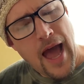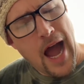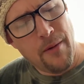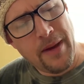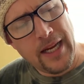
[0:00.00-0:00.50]

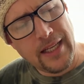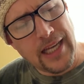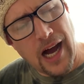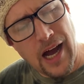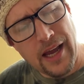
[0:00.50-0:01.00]
How many
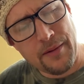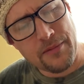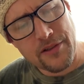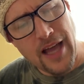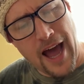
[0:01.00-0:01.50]

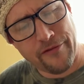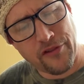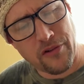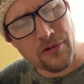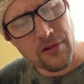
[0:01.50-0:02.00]
times,
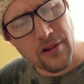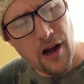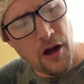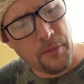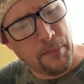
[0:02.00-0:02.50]
after
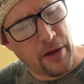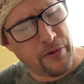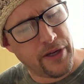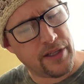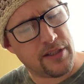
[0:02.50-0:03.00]
long
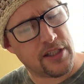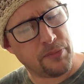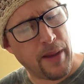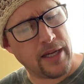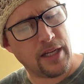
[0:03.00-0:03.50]
periods
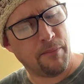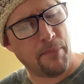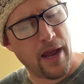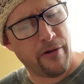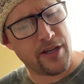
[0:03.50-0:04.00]
spent in
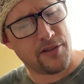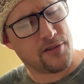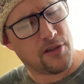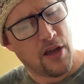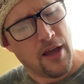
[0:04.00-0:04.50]

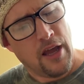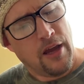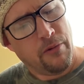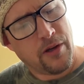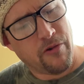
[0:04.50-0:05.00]
Paris,
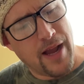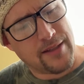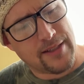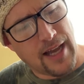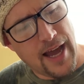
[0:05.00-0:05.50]
when
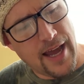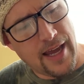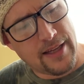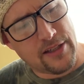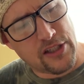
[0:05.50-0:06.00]

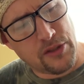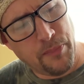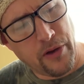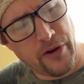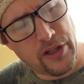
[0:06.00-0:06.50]
Grandsigh's
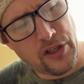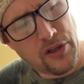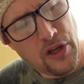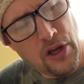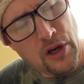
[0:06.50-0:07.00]
spirit
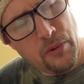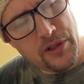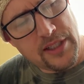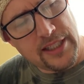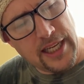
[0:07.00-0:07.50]

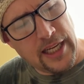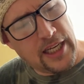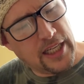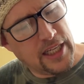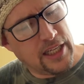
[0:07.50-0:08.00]
would
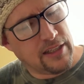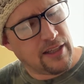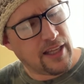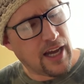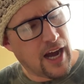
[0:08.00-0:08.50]
sink into
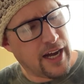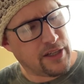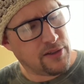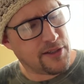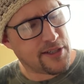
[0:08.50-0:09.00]
the
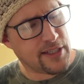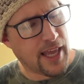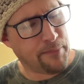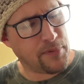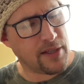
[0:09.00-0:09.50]
idle
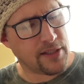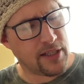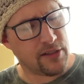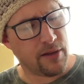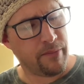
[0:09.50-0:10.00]

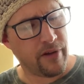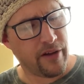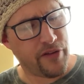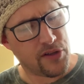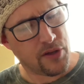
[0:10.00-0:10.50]
skepticism
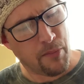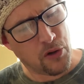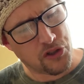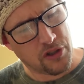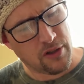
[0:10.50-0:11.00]
of his
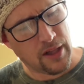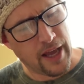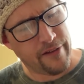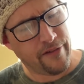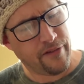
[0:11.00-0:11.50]
emotional
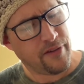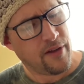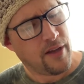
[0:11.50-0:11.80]
life,